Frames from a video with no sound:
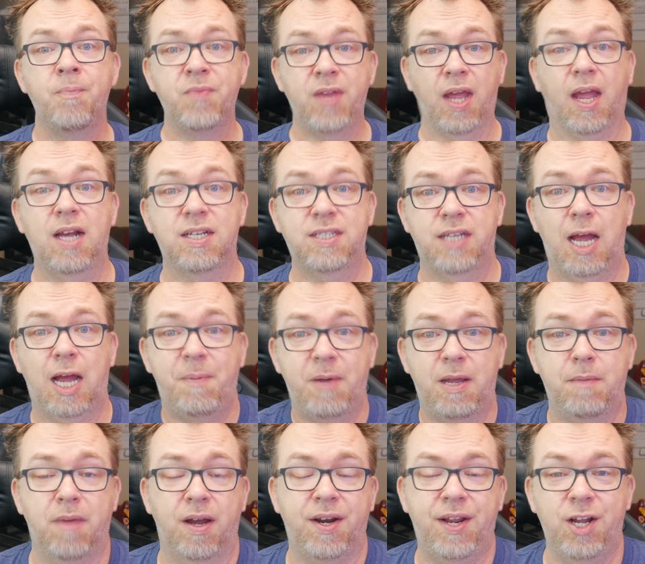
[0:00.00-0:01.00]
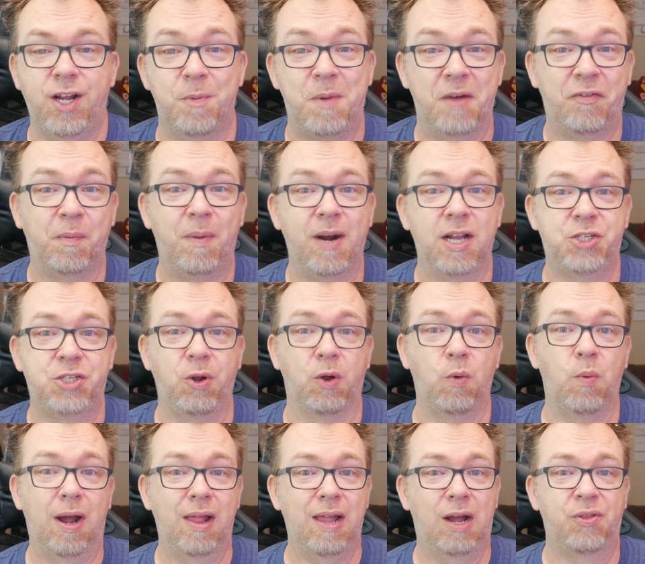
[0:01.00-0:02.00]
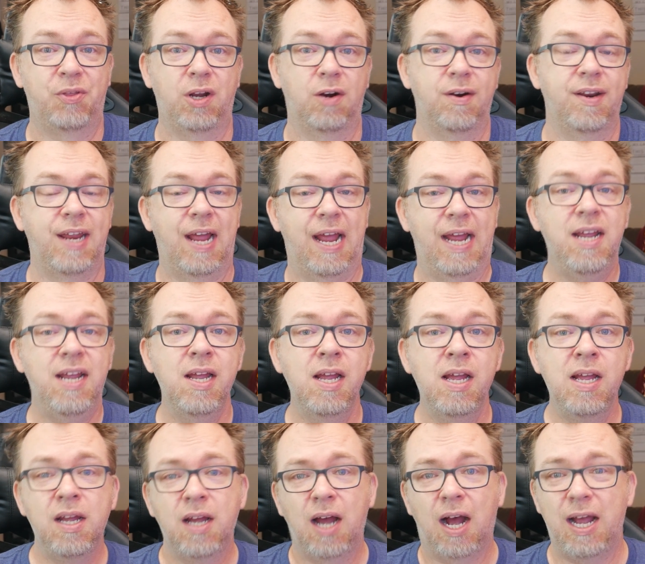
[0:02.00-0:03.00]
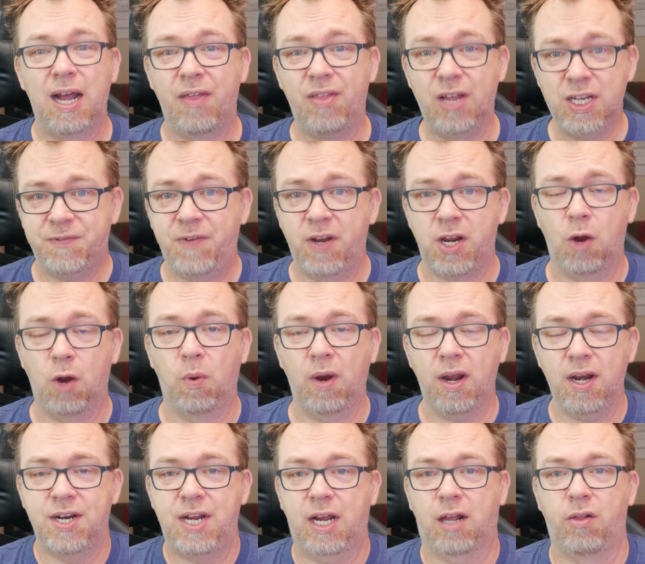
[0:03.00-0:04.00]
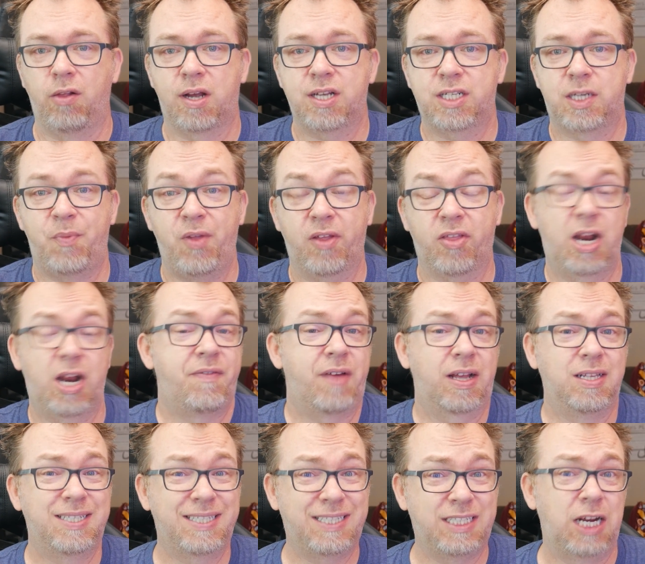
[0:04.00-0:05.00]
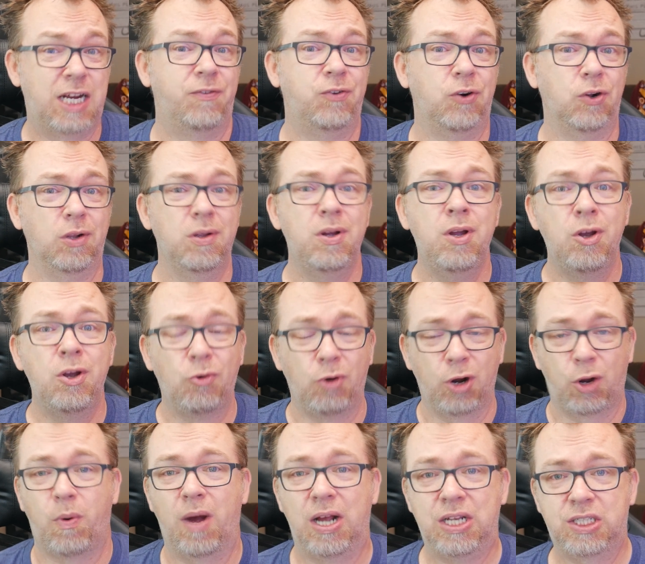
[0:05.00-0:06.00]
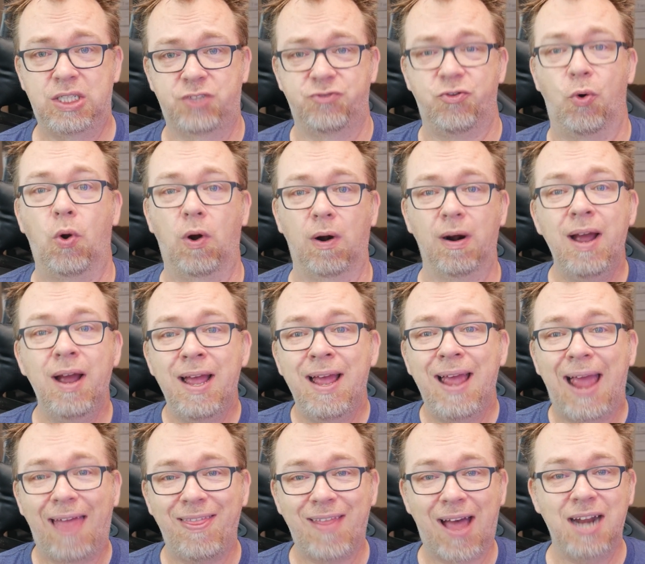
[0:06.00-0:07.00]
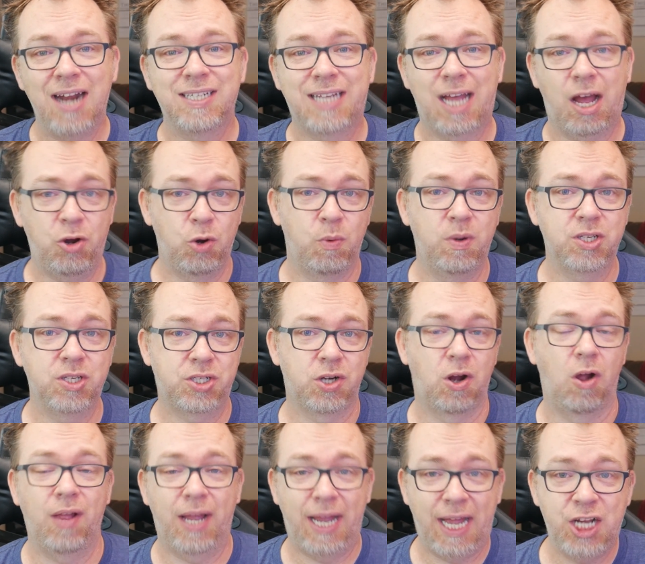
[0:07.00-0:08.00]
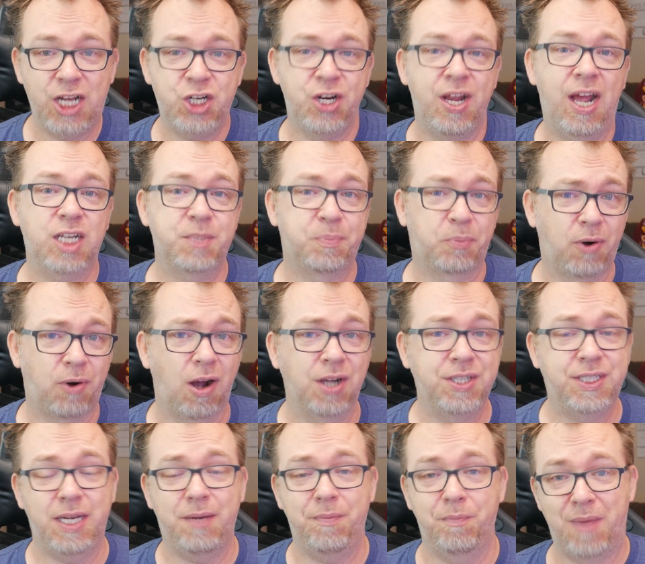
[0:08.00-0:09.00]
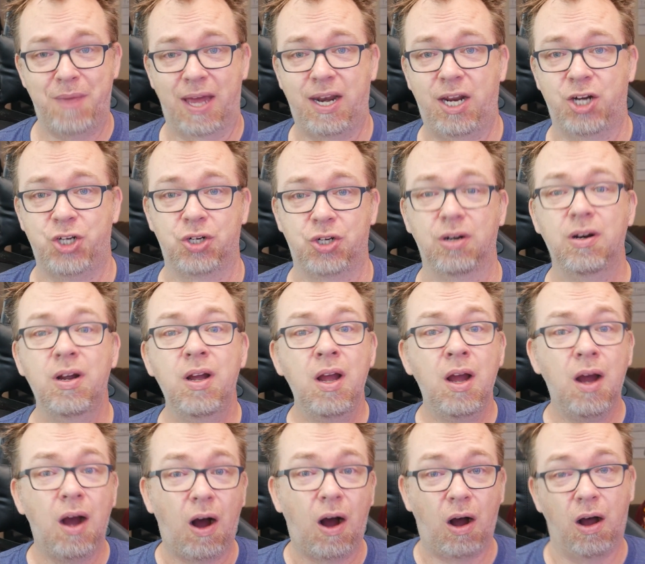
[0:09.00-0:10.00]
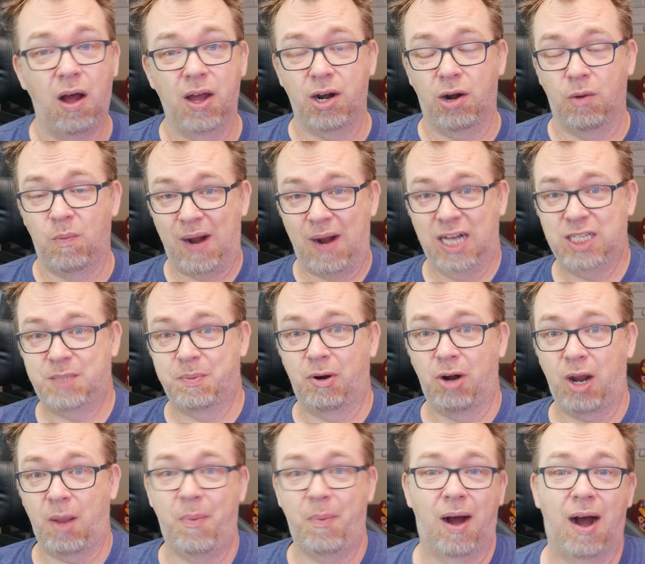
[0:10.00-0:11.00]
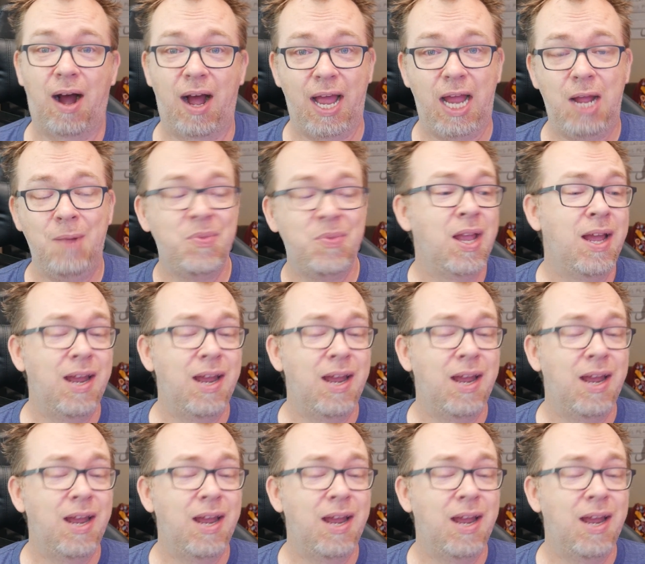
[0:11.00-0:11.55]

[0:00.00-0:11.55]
Hey guys, happy Monday. Hope everybody's doing well out there today. Uh, in this video, we're going to take a look at something that I've had several requests for, and that is how to install Nginx Proxy Manager on a Raspberry Pi.